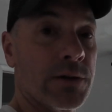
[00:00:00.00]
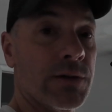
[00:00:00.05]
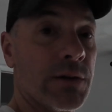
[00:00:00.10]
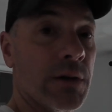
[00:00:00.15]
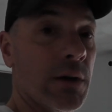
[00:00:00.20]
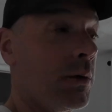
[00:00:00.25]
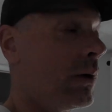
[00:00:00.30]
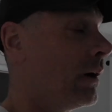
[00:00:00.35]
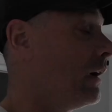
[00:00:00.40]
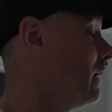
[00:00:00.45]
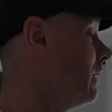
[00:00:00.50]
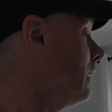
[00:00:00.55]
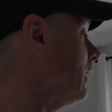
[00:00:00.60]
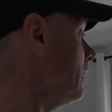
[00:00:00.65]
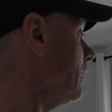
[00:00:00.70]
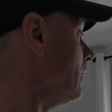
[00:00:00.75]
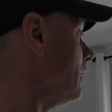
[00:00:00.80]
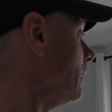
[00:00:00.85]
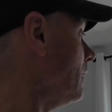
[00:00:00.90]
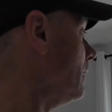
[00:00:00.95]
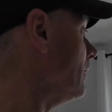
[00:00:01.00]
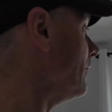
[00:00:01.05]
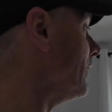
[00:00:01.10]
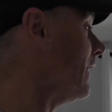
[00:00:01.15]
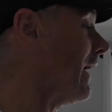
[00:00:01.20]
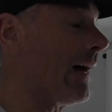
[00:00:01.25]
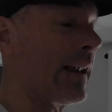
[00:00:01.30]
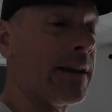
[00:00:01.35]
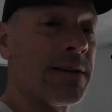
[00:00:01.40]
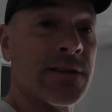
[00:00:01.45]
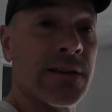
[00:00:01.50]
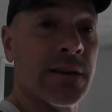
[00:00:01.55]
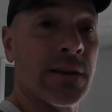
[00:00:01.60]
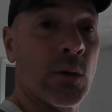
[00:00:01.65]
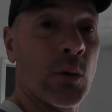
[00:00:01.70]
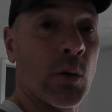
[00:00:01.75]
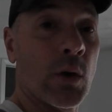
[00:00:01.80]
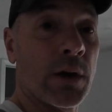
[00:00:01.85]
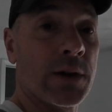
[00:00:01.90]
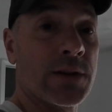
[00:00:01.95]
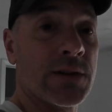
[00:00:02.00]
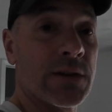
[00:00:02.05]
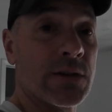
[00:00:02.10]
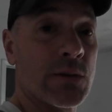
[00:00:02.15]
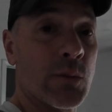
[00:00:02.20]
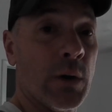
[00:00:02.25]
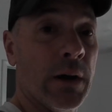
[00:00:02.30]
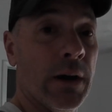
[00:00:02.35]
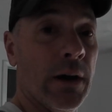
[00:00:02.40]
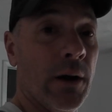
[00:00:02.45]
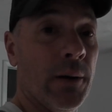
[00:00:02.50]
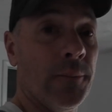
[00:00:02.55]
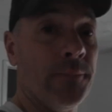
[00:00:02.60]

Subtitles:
So that is in the works as well.